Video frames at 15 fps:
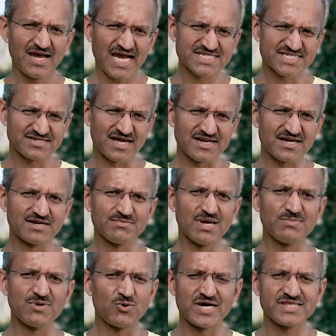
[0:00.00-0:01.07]
As a runner,
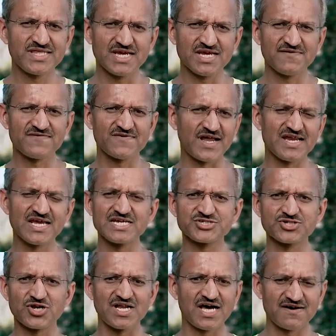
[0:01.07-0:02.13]
remember one thing: if running
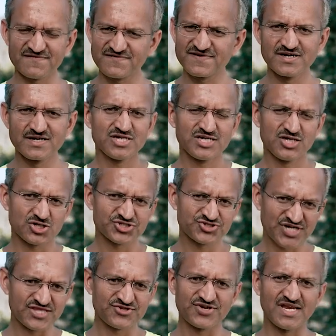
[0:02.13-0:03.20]
is your love, your
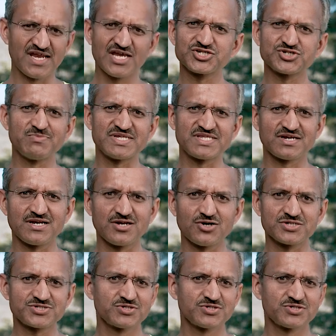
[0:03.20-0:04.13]
strength training is your mother-in-law.